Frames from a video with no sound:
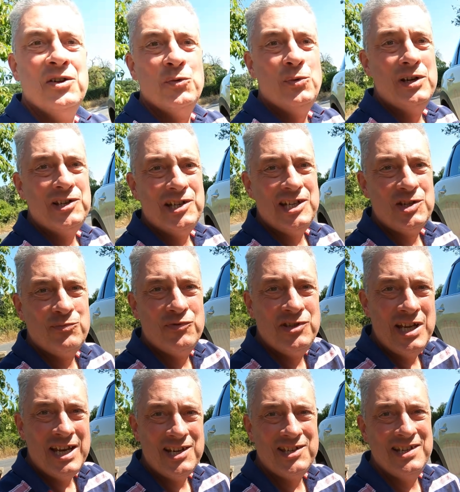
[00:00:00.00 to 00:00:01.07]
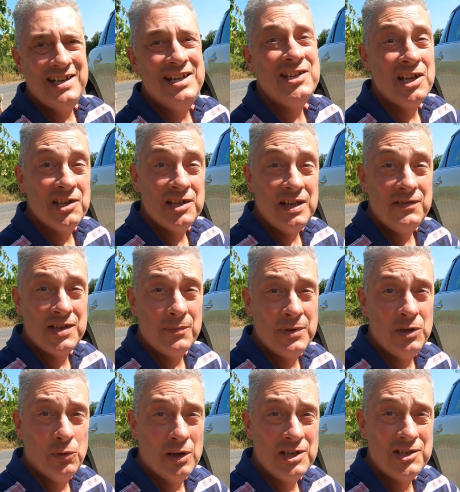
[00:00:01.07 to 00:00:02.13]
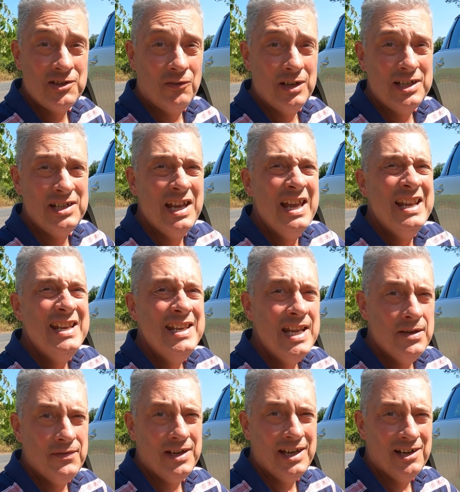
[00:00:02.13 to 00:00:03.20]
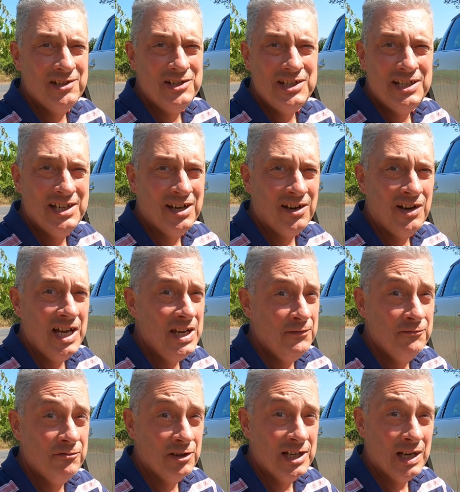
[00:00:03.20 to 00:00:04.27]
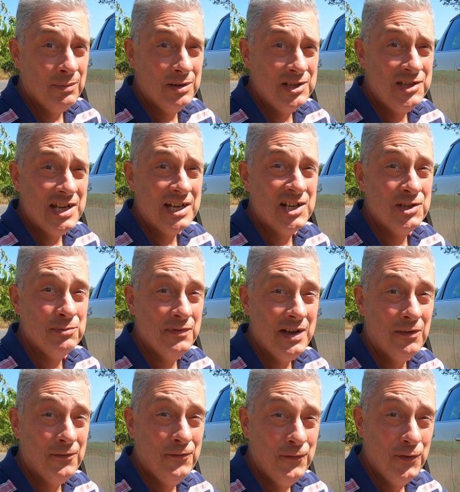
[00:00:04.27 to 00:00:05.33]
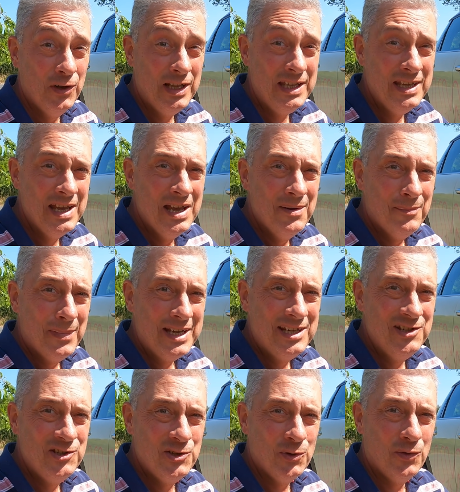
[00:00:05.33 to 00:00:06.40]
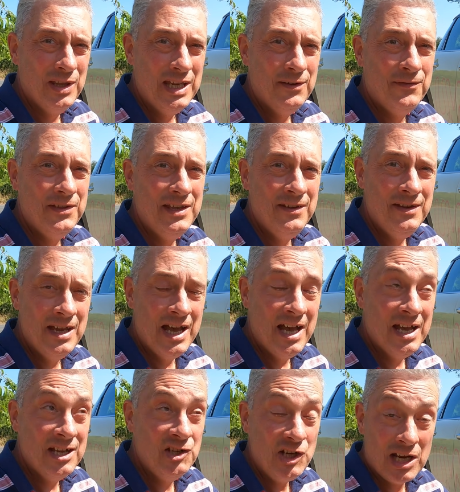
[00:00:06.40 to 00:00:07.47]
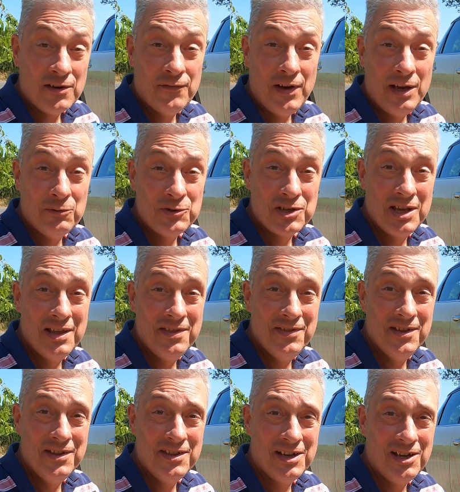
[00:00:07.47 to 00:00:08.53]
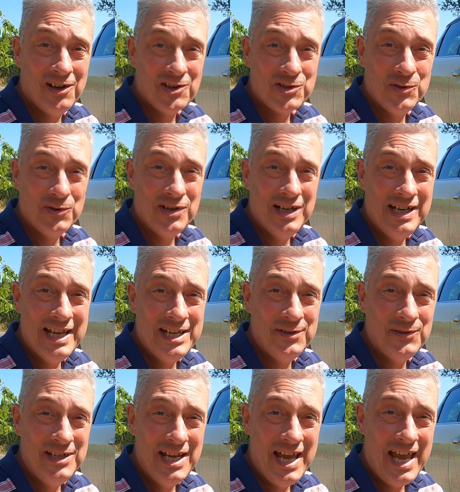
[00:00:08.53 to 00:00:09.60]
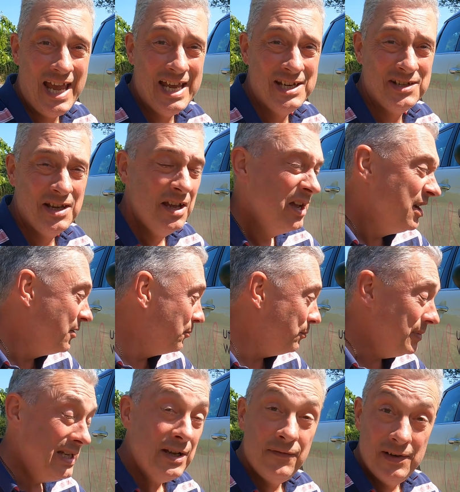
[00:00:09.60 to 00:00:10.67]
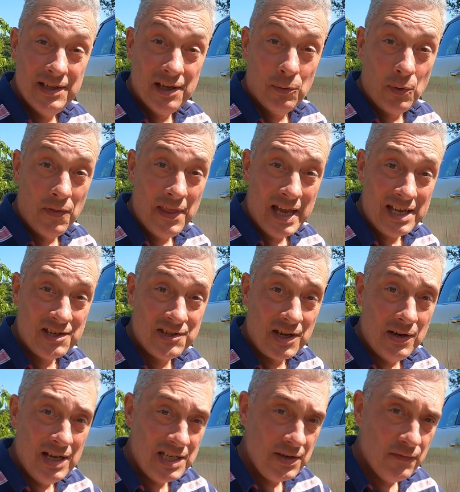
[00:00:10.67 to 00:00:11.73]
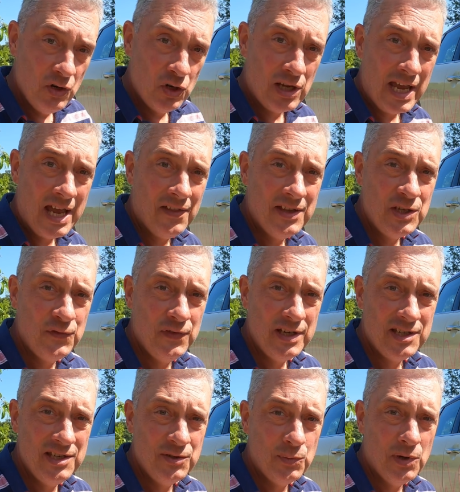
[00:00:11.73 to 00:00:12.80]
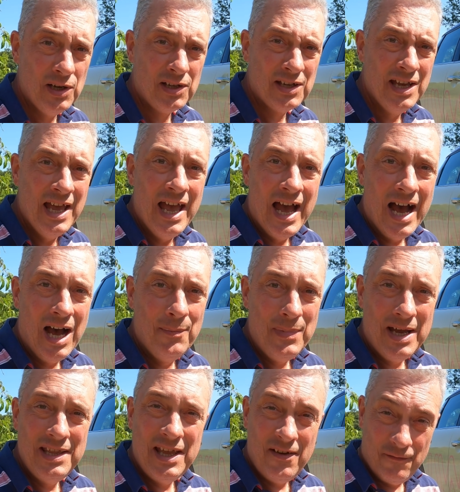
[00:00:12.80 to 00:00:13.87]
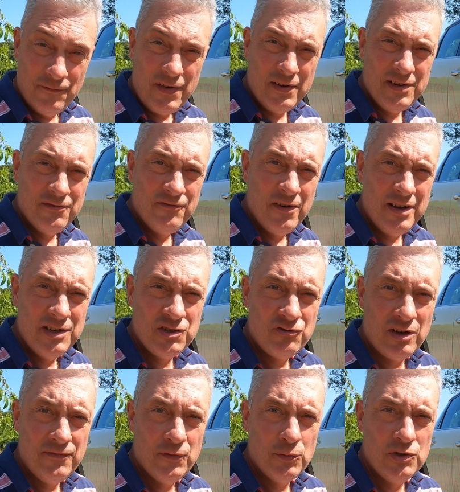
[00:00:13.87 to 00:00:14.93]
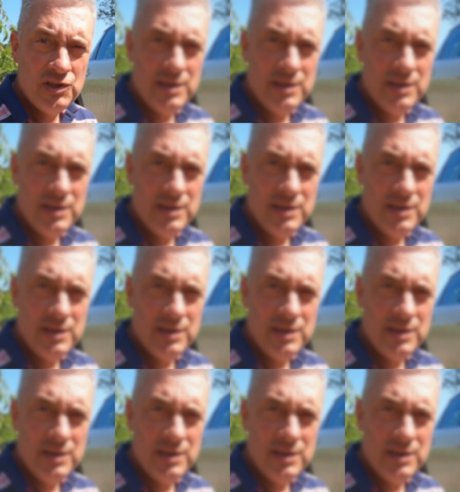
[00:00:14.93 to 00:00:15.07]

which is protecting. It's underneath something quite solid. Never get under your car even for a couple of seconds without fully making sure that if the jack fails, that the car's not going to land on your head. We definitely don't want that. So let's have a look at how these fixings work, and they're very, very straightforward and